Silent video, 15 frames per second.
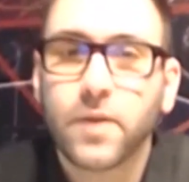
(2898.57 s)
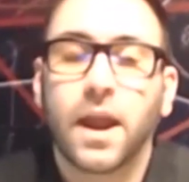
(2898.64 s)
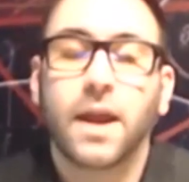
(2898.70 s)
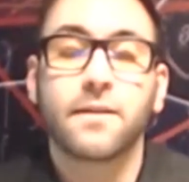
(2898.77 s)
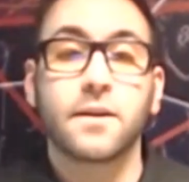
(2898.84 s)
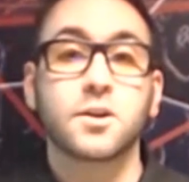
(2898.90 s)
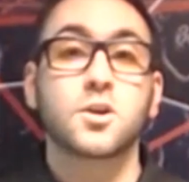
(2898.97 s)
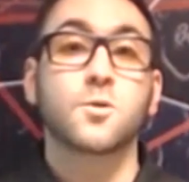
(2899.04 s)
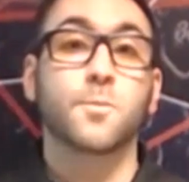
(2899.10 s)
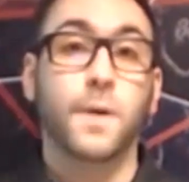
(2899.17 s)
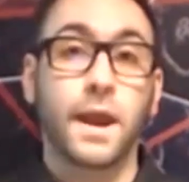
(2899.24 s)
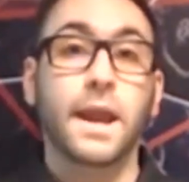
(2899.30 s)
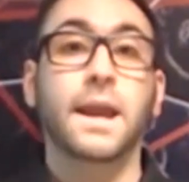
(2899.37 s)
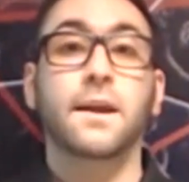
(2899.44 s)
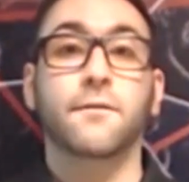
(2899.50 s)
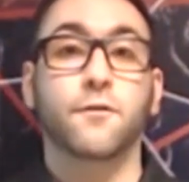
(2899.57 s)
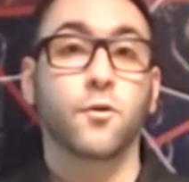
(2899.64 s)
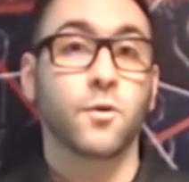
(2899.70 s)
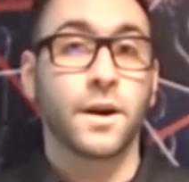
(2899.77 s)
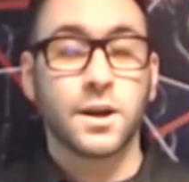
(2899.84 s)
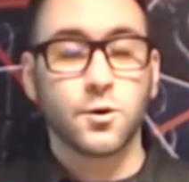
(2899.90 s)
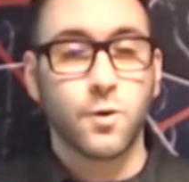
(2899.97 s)
And then you pay
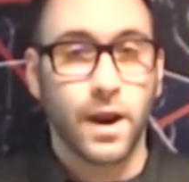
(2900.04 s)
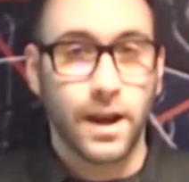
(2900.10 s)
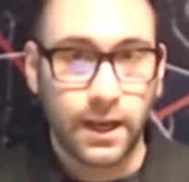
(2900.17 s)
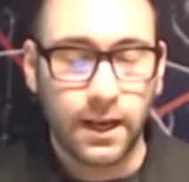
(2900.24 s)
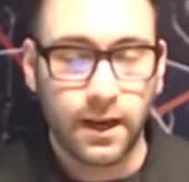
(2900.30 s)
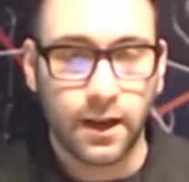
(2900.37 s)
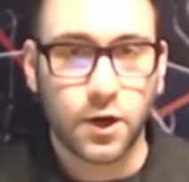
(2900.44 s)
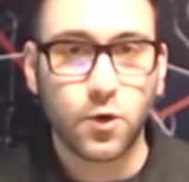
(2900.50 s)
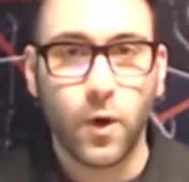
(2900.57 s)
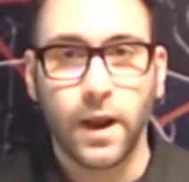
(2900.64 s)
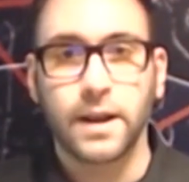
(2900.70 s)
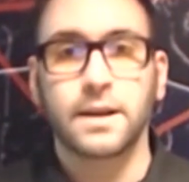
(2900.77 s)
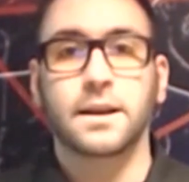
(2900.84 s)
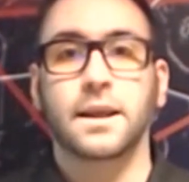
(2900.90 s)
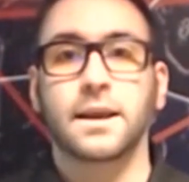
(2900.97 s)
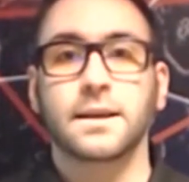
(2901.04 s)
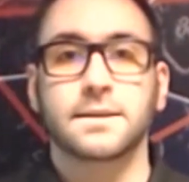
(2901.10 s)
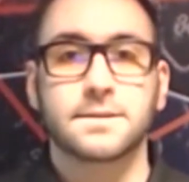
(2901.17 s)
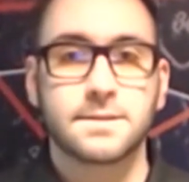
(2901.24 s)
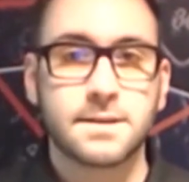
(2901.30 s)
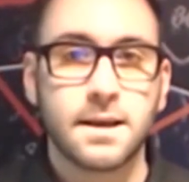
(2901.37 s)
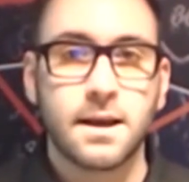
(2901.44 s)
for a credit, and a credit
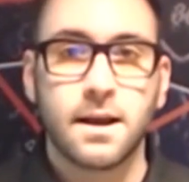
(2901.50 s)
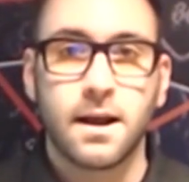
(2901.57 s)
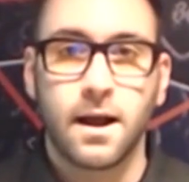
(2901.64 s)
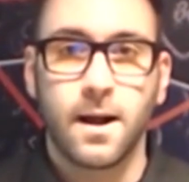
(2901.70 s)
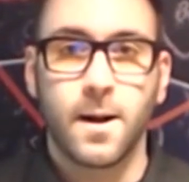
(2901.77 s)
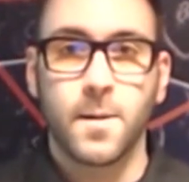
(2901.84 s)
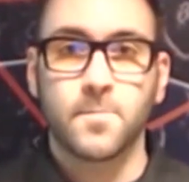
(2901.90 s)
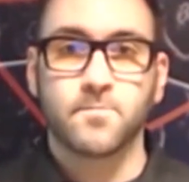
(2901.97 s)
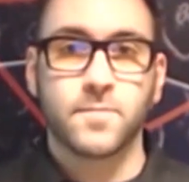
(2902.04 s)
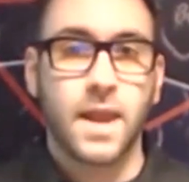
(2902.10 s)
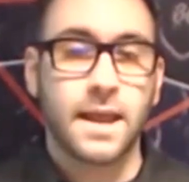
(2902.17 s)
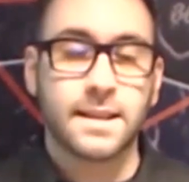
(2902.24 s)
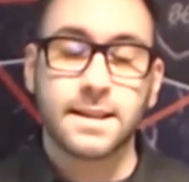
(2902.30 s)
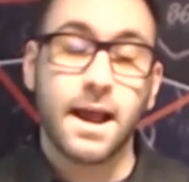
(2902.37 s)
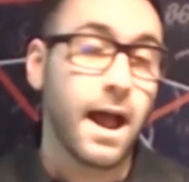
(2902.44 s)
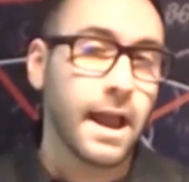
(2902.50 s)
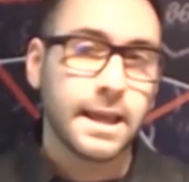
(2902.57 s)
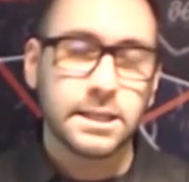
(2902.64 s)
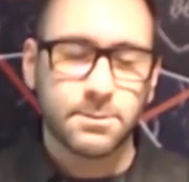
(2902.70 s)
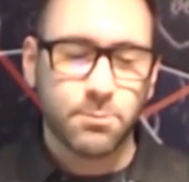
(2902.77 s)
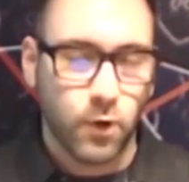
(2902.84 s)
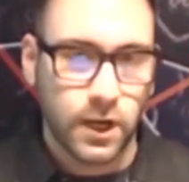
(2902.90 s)
is at the
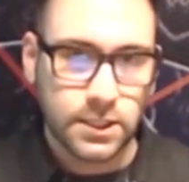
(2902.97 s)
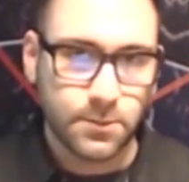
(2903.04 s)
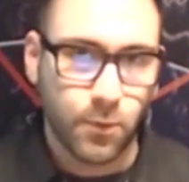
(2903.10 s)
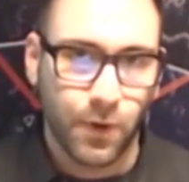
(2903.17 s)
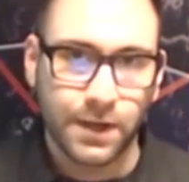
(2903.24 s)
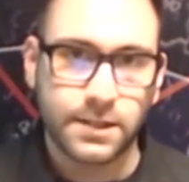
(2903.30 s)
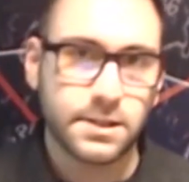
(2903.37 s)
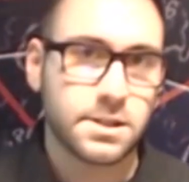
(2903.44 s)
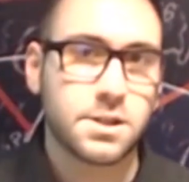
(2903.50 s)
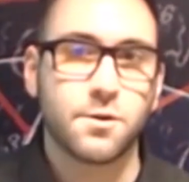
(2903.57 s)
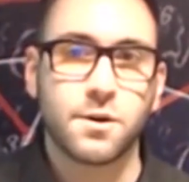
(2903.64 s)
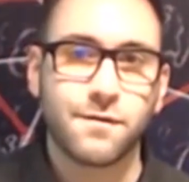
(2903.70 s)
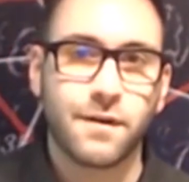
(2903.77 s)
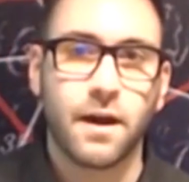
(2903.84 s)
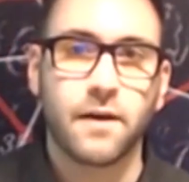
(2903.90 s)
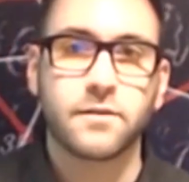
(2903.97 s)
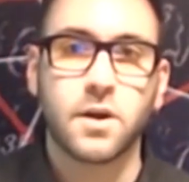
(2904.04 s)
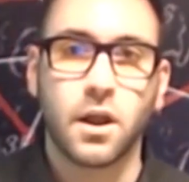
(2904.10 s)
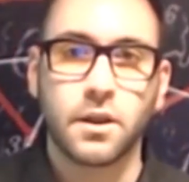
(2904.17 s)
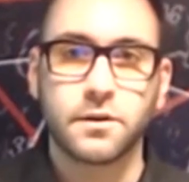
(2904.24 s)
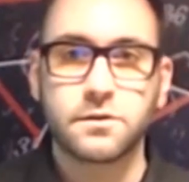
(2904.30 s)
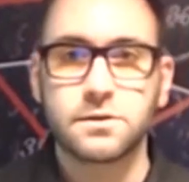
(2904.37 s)
highest price point is
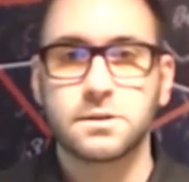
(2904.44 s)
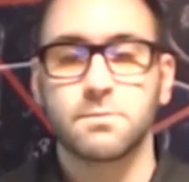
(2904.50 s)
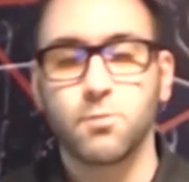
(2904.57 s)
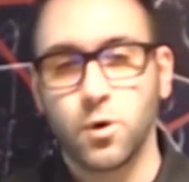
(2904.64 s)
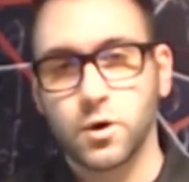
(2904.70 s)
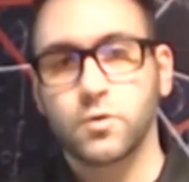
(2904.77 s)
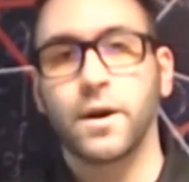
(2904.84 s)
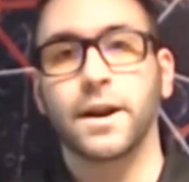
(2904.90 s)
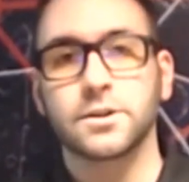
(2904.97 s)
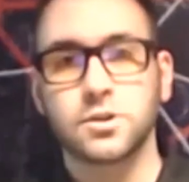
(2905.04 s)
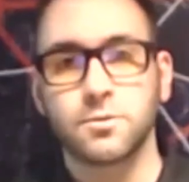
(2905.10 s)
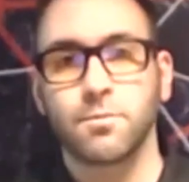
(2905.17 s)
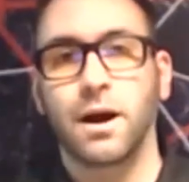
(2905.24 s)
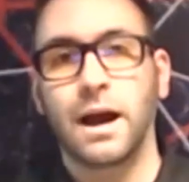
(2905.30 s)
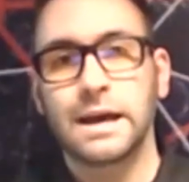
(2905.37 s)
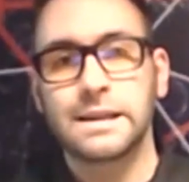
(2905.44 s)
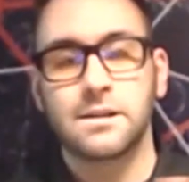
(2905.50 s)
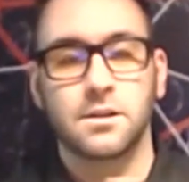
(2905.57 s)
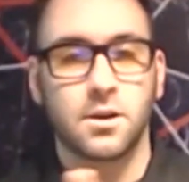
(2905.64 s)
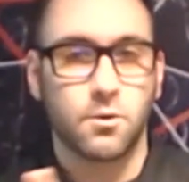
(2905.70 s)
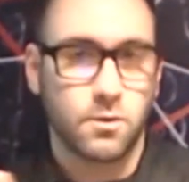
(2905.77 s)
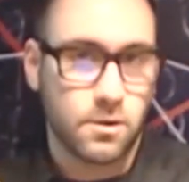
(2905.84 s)
$35. The more credits you buy,
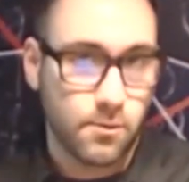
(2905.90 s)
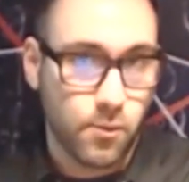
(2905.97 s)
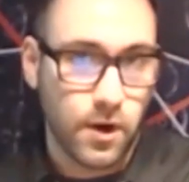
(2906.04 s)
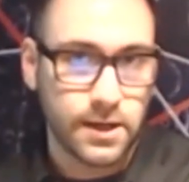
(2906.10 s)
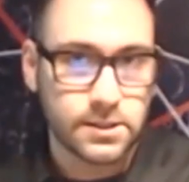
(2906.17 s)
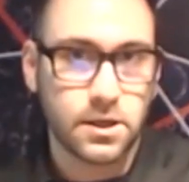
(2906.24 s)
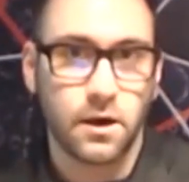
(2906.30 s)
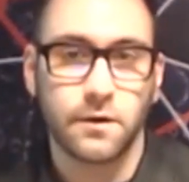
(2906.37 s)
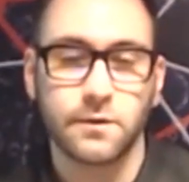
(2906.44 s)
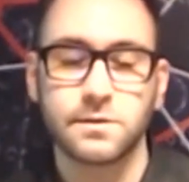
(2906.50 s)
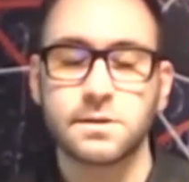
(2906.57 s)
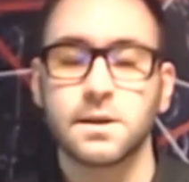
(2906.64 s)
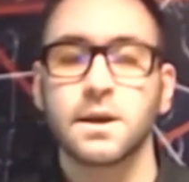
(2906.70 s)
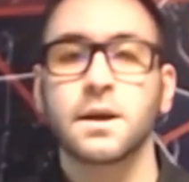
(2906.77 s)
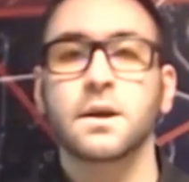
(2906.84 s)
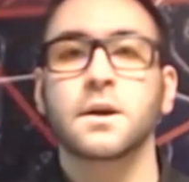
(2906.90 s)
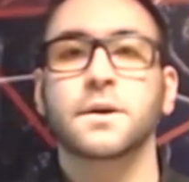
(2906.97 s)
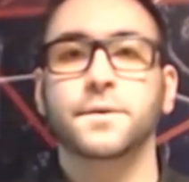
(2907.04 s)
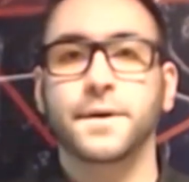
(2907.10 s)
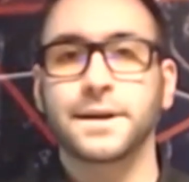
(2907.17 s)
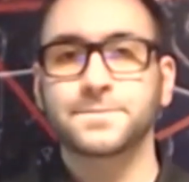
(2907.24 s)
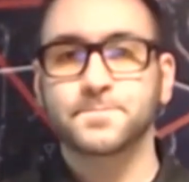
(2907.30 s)
the lower the price goes,
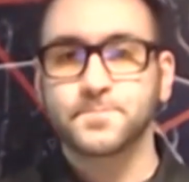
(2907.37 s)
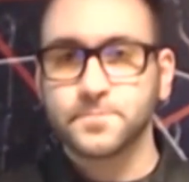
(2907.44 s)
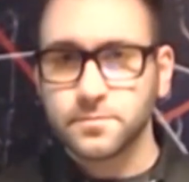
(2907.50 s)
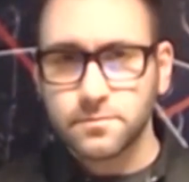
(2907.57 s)
right?